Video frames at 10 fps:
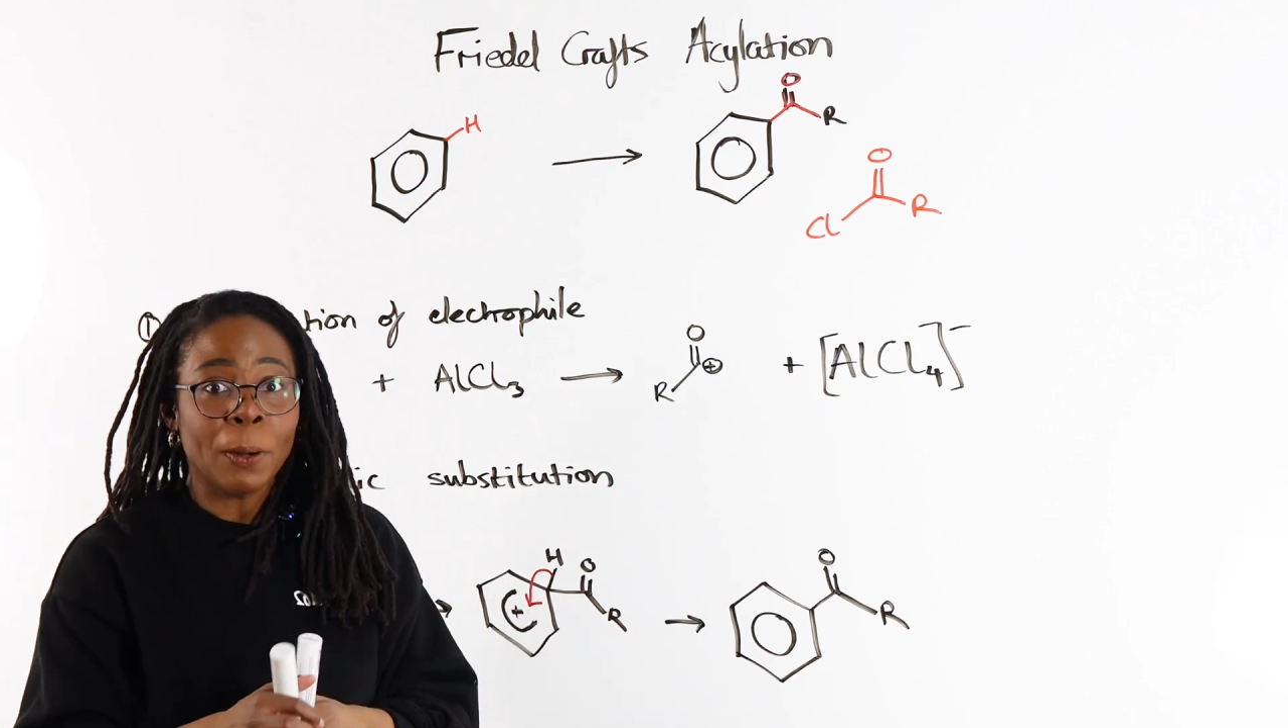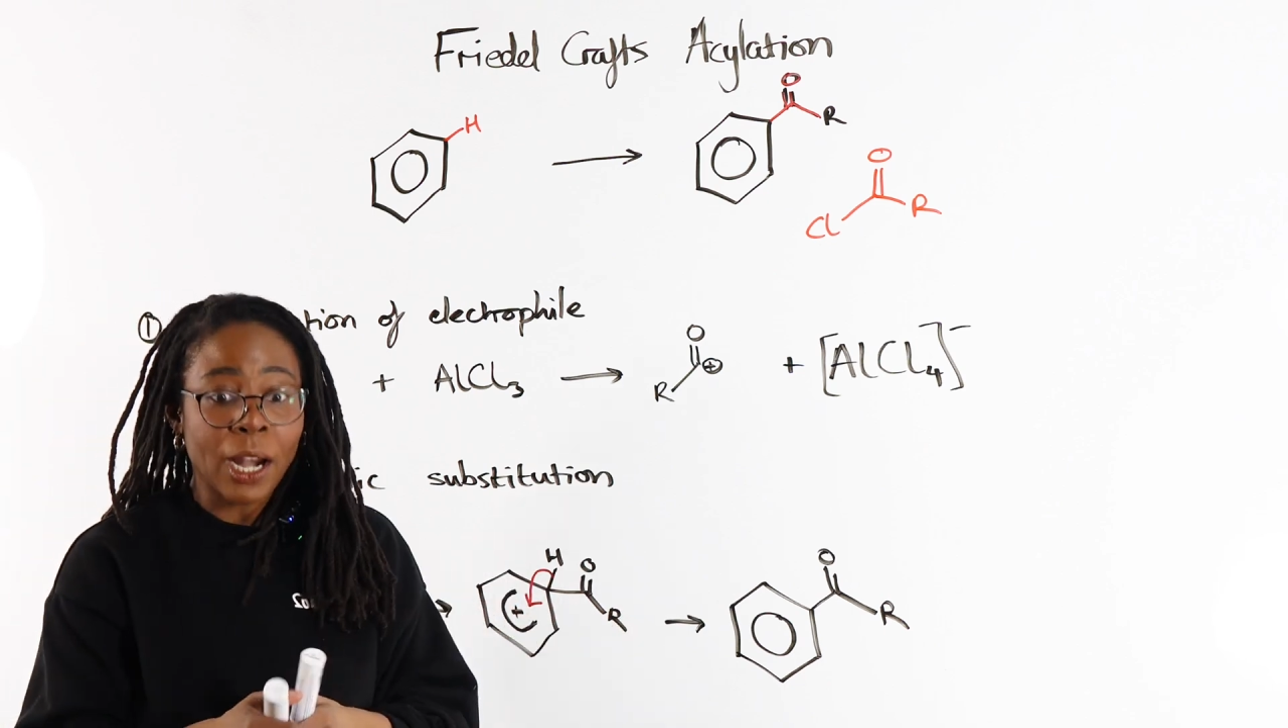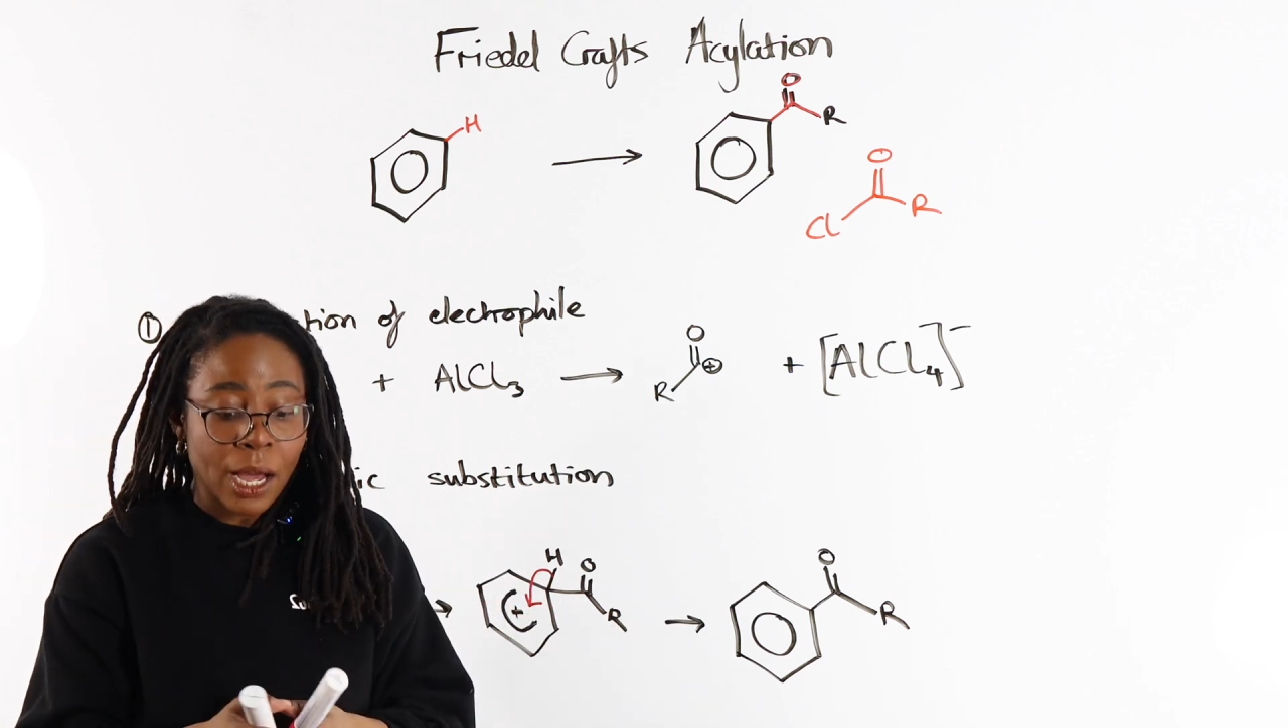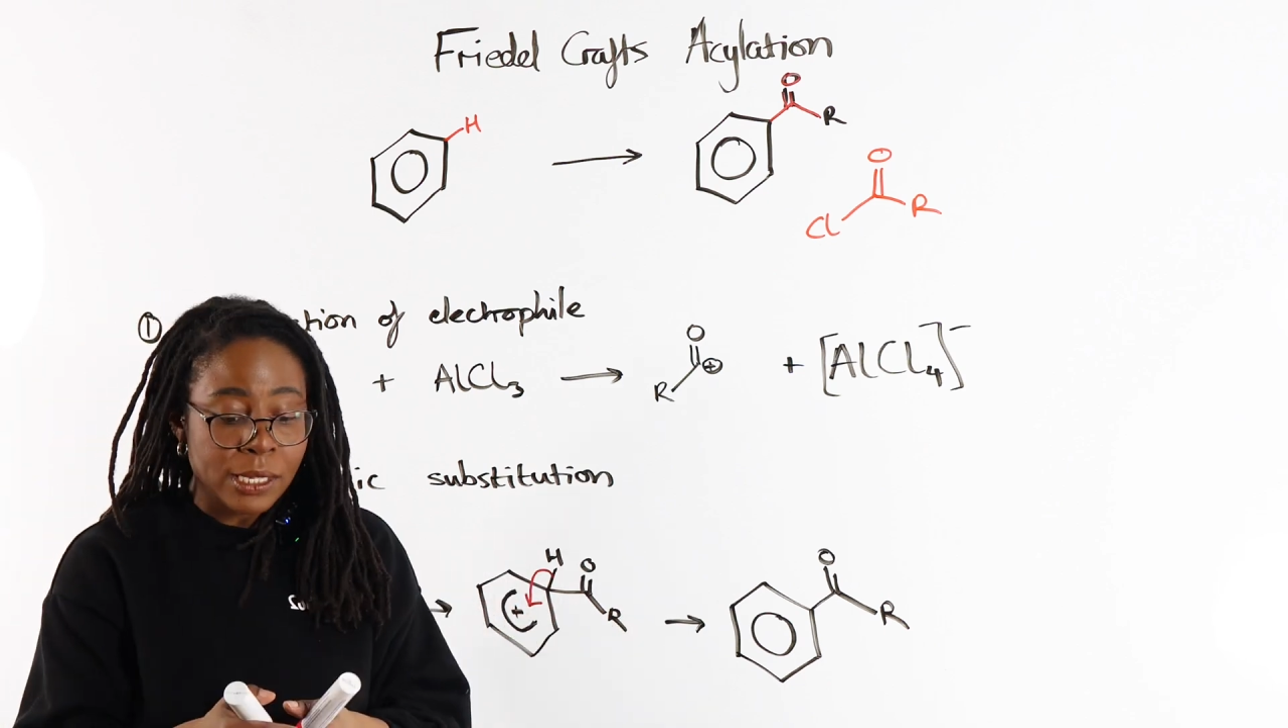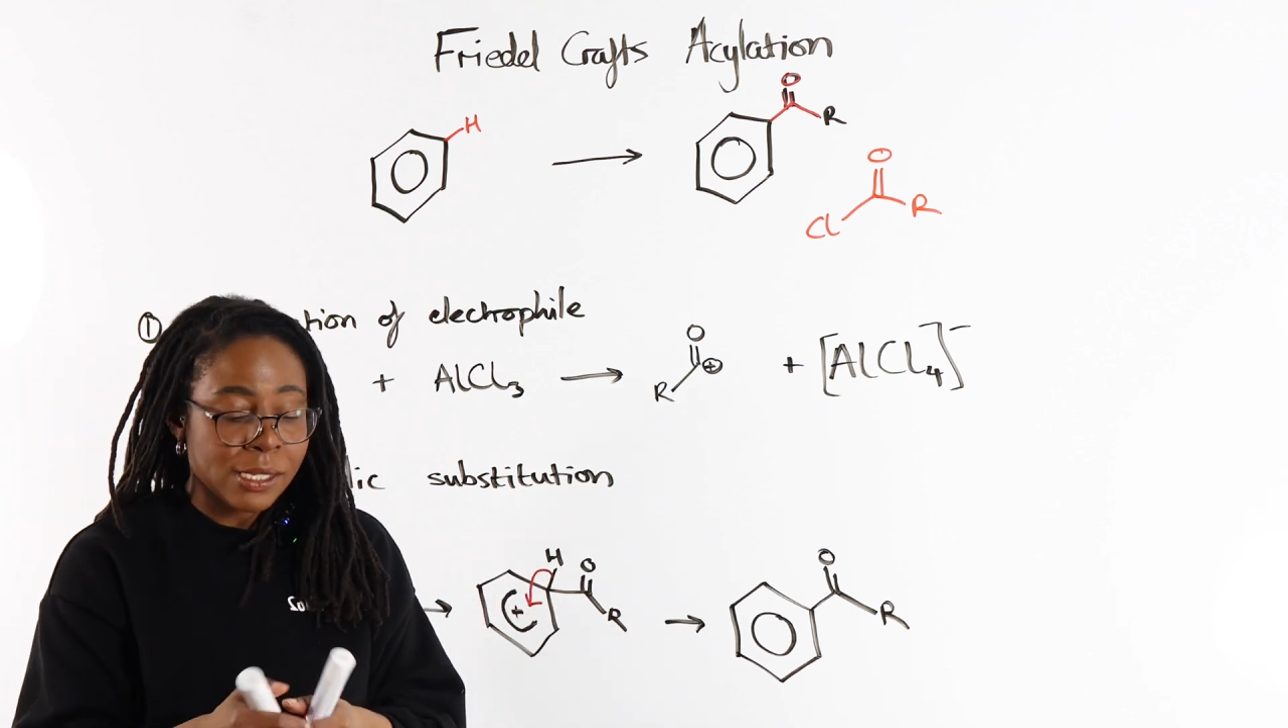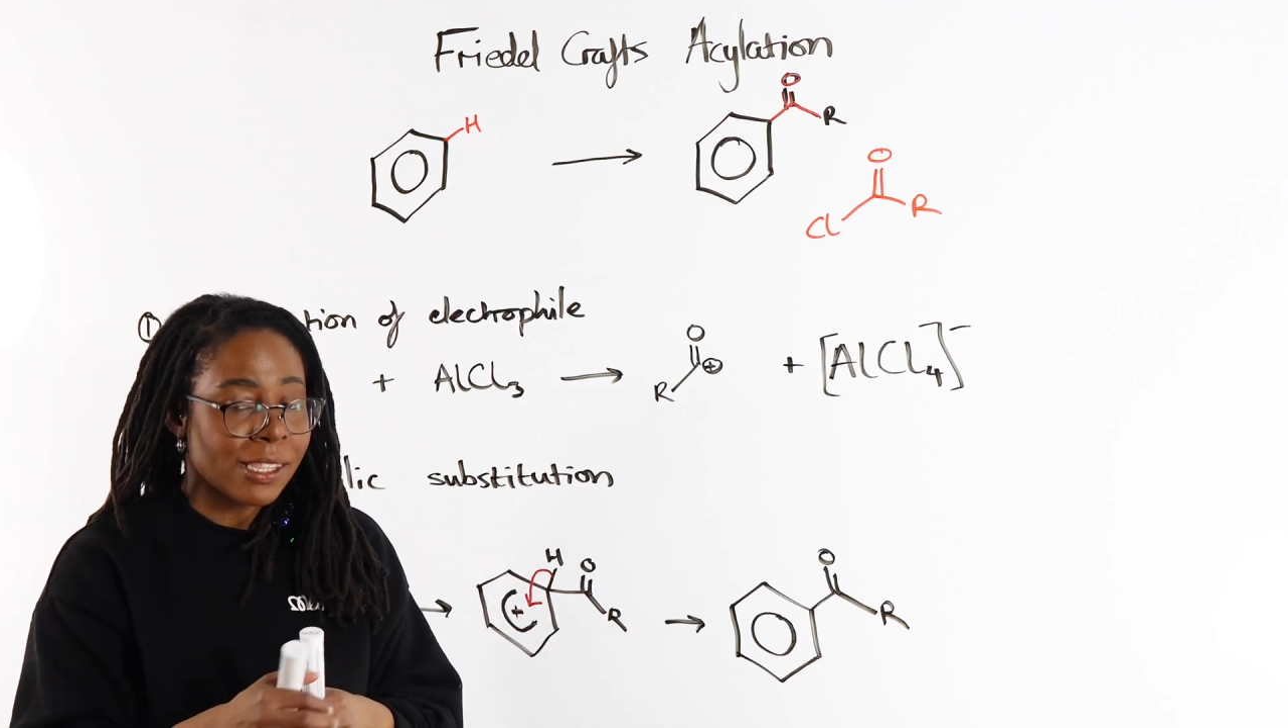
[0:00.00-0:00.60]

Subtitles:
plus